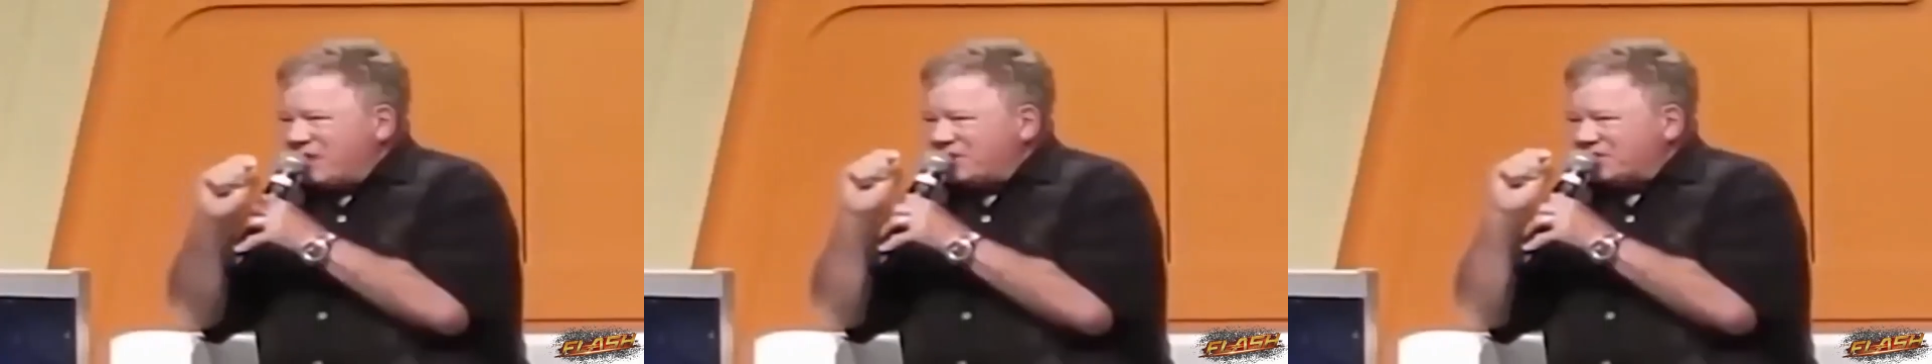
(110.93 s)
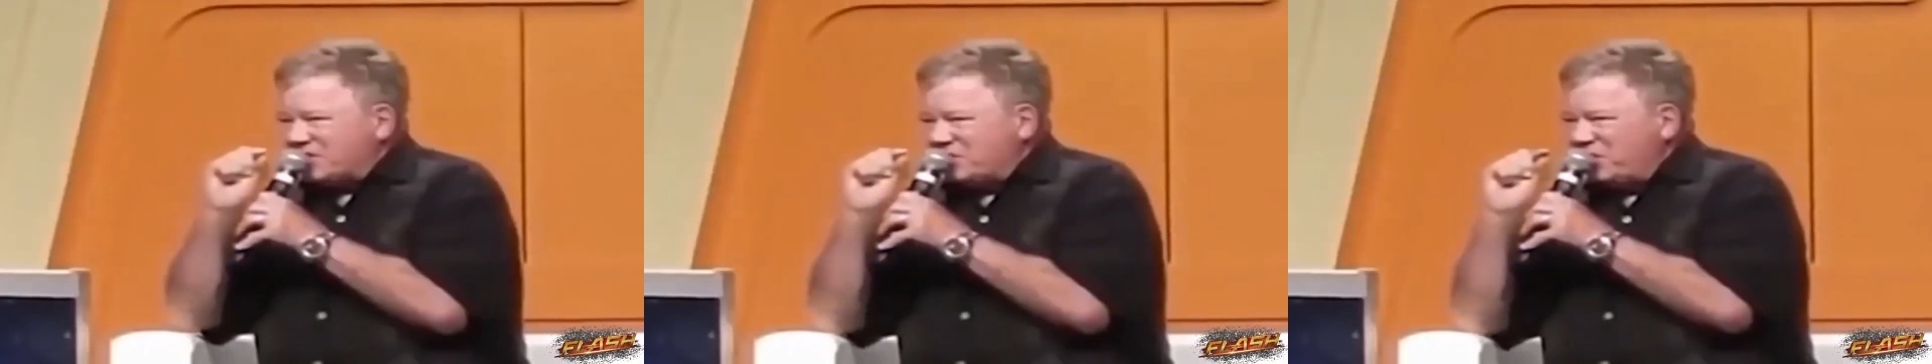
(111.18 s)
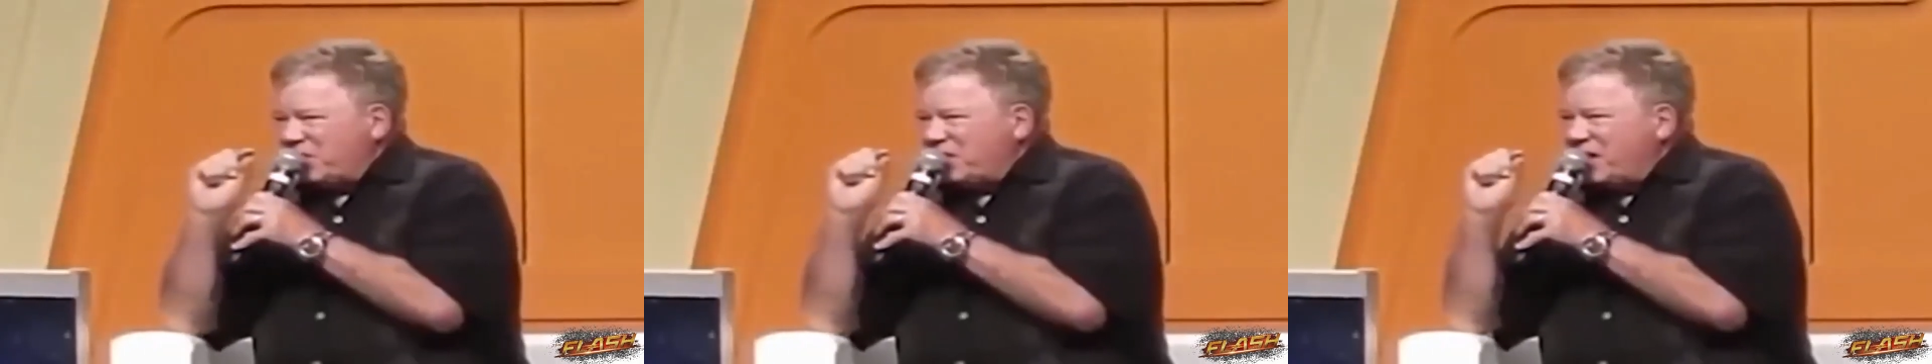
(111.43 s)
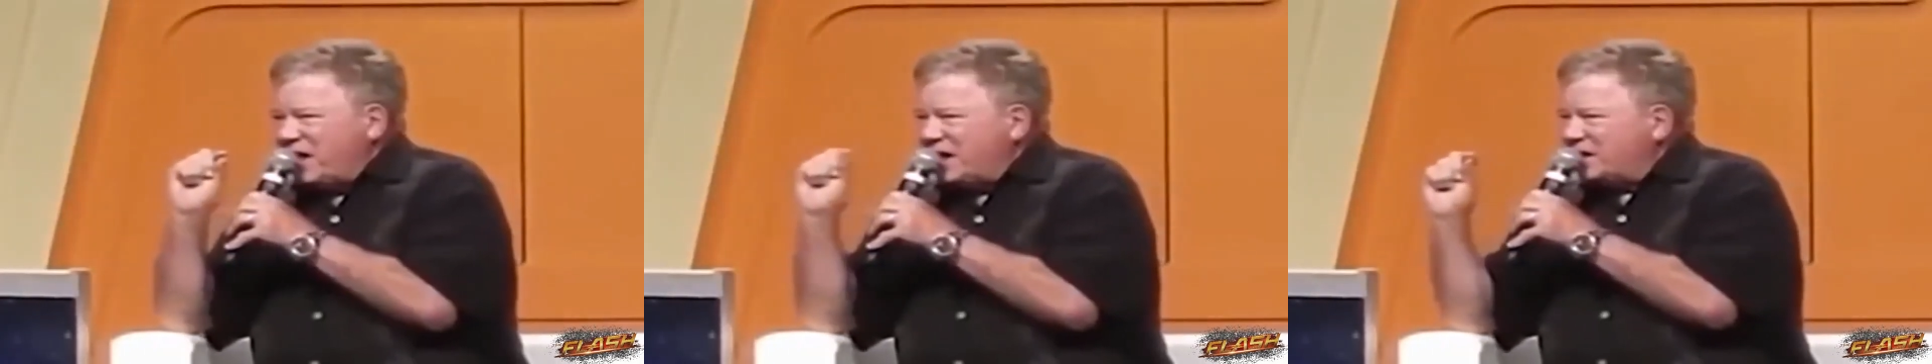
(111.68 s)
well, I've got this
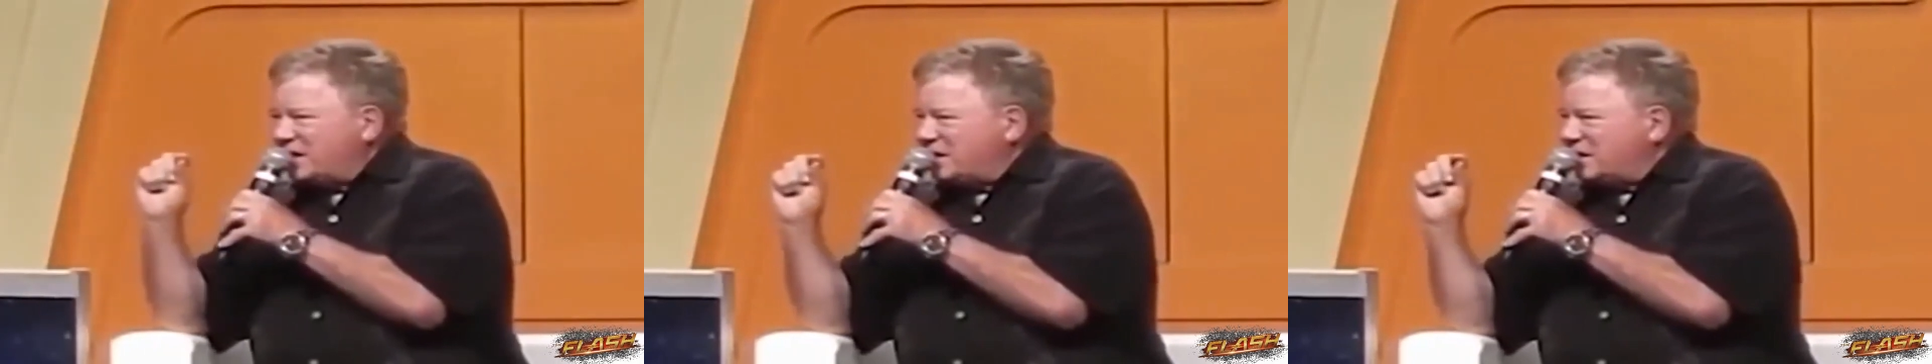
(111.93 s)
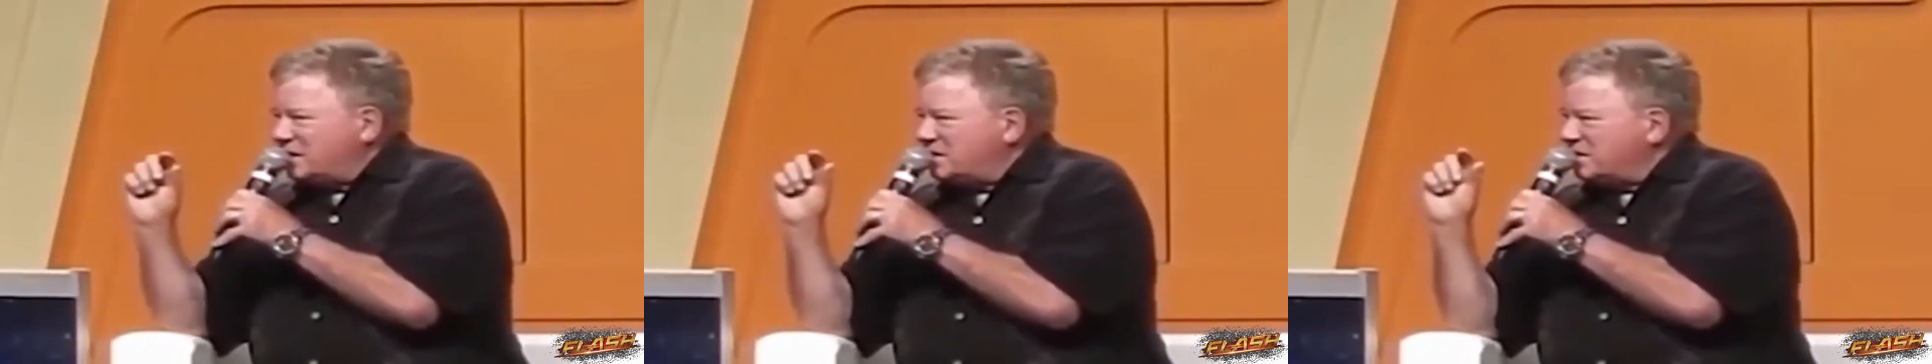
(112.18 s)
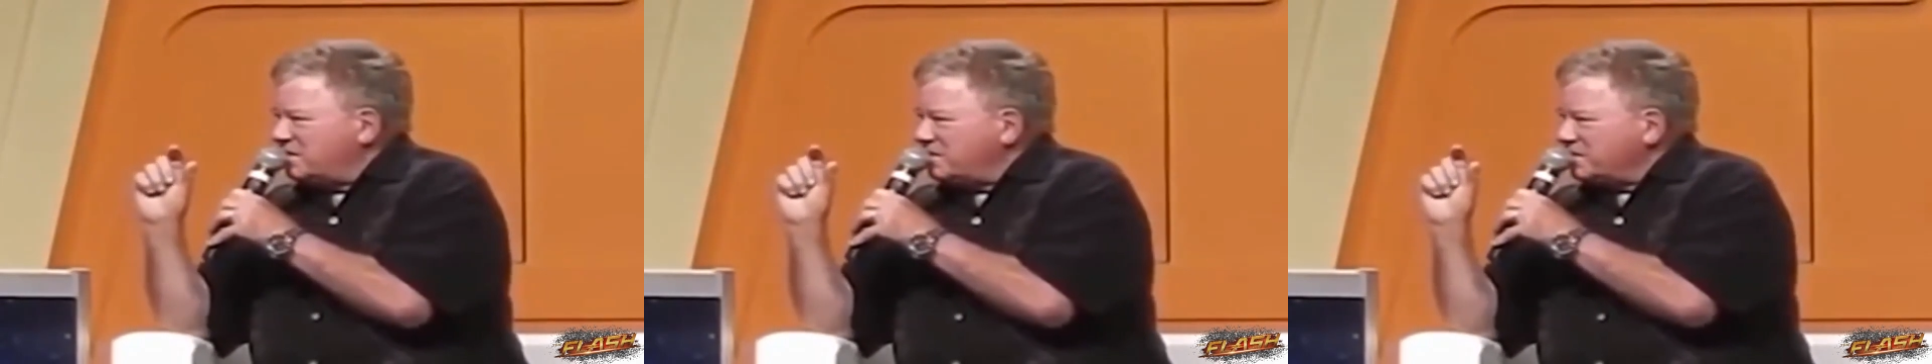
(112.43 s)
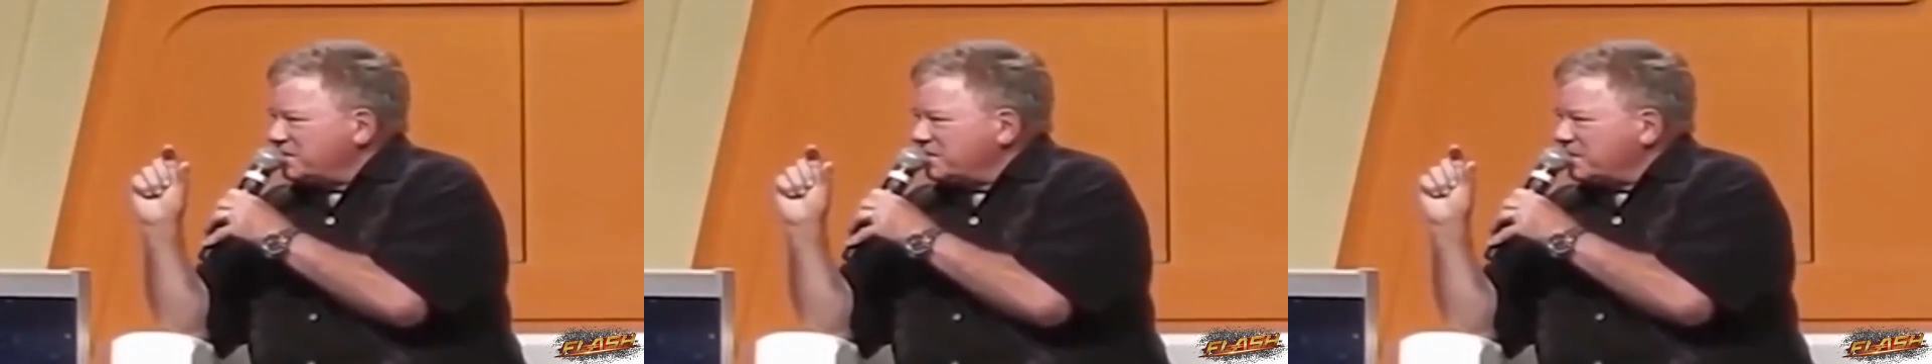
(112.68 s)
very
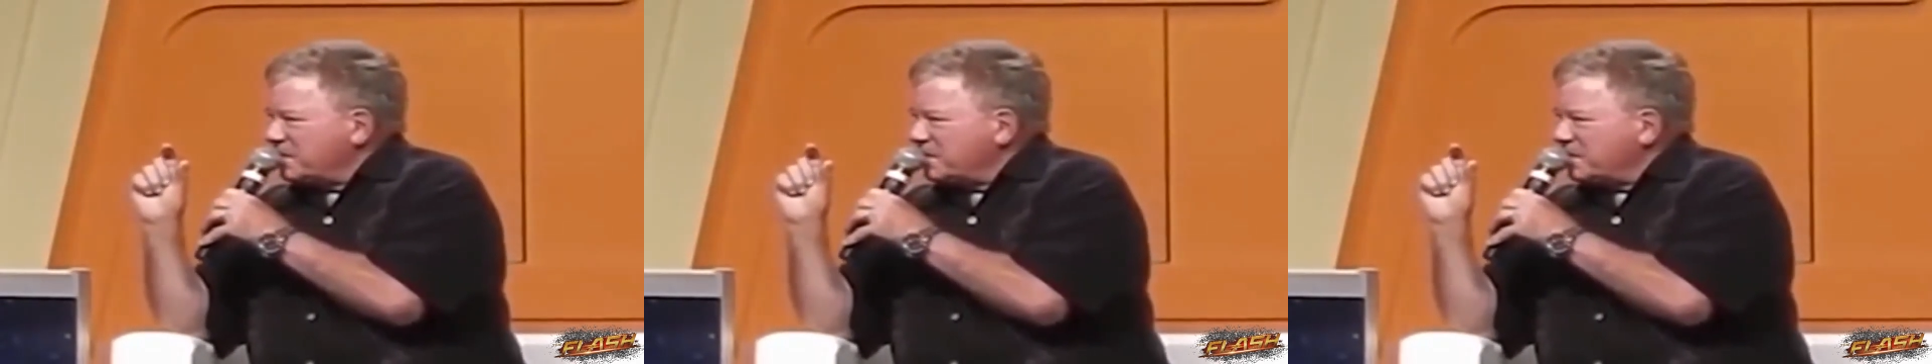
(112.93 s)
elegant